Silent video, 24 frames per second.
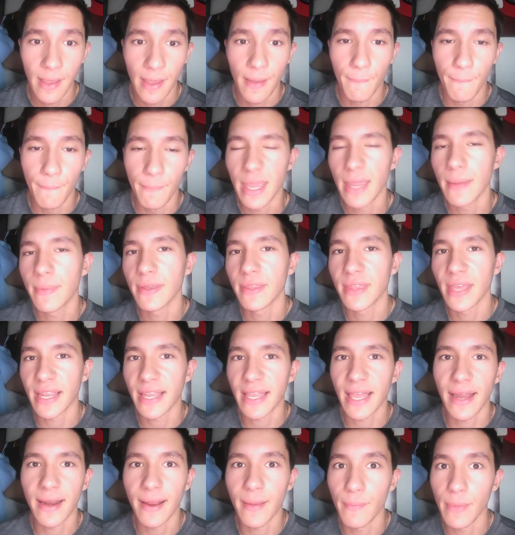maybe they
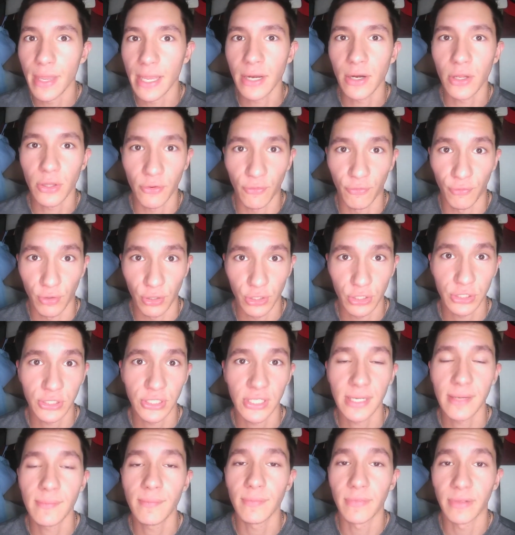get him in on the first
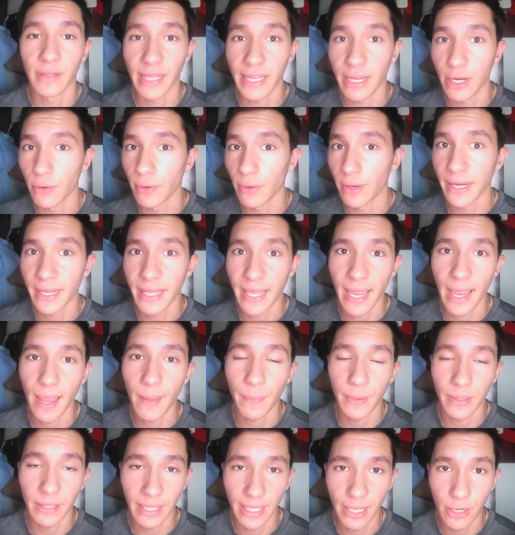team later in camp
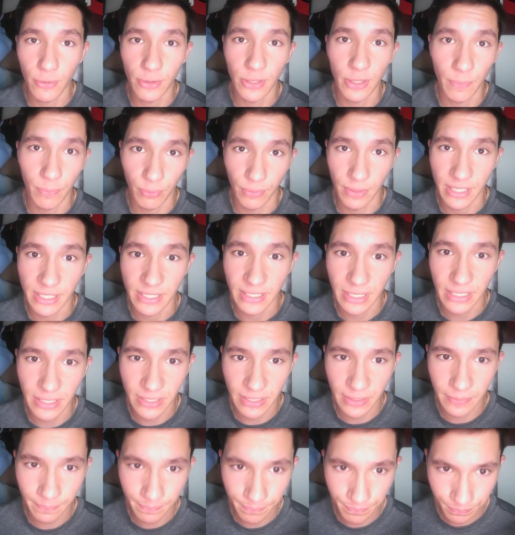and later in the
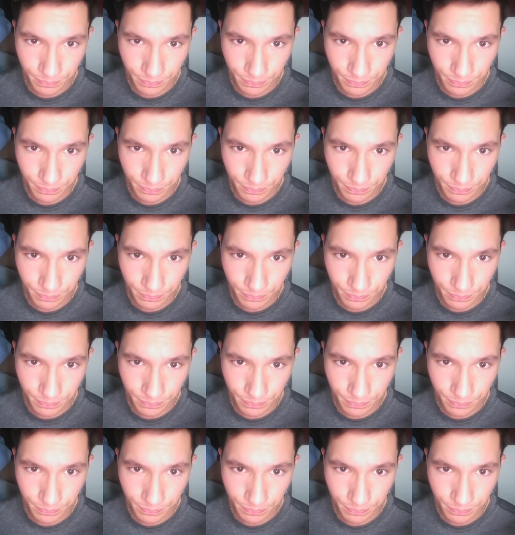preseason.